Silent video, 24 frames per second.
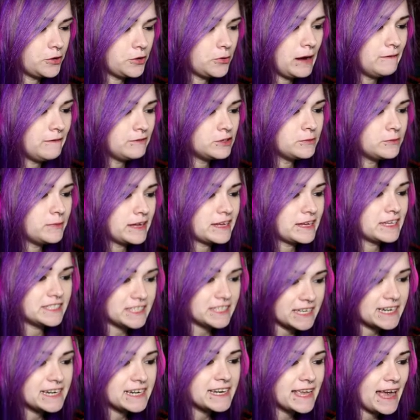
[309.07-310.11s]
you have to make a
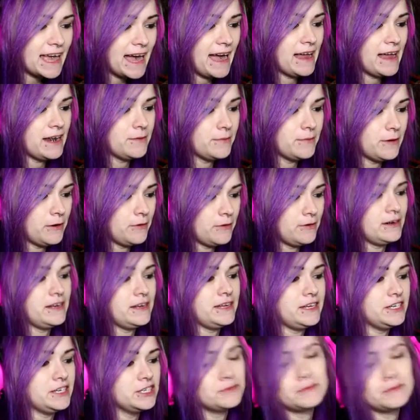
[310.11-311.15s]
tin can,
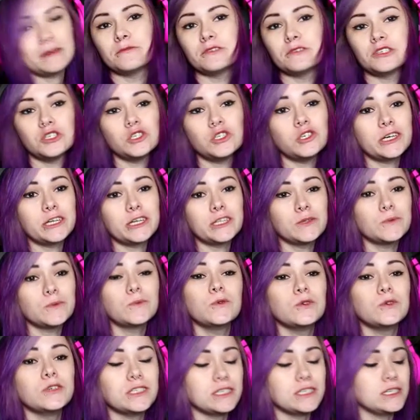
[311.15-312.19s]
apparently, to be able to drink the
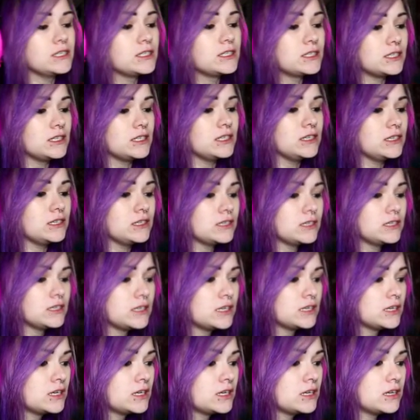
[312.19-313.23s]
water, so...
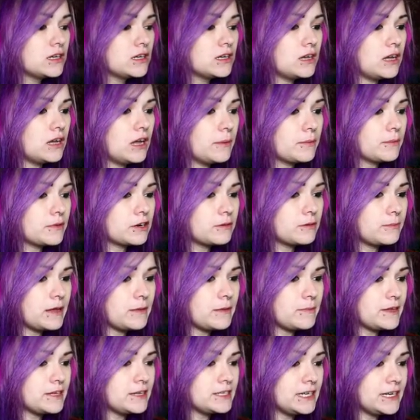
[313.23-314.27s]
I'm going to make
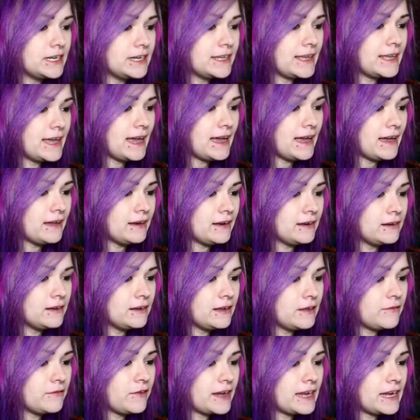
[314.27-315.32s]
me a tin can,
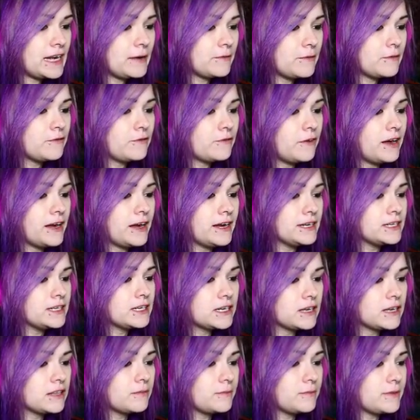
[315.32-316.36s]
if I can ever find
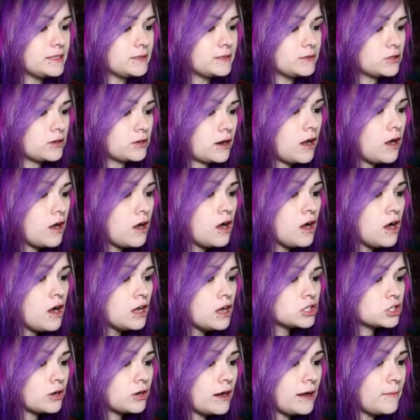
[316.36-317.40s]
another piece of scrap.
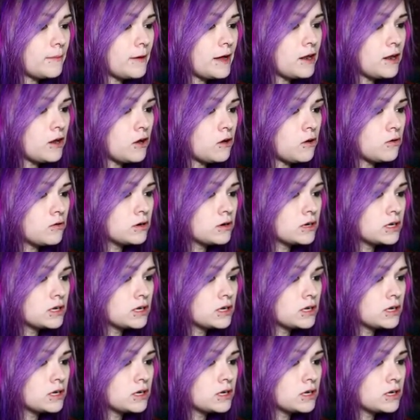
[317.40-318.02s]
Scrap metal!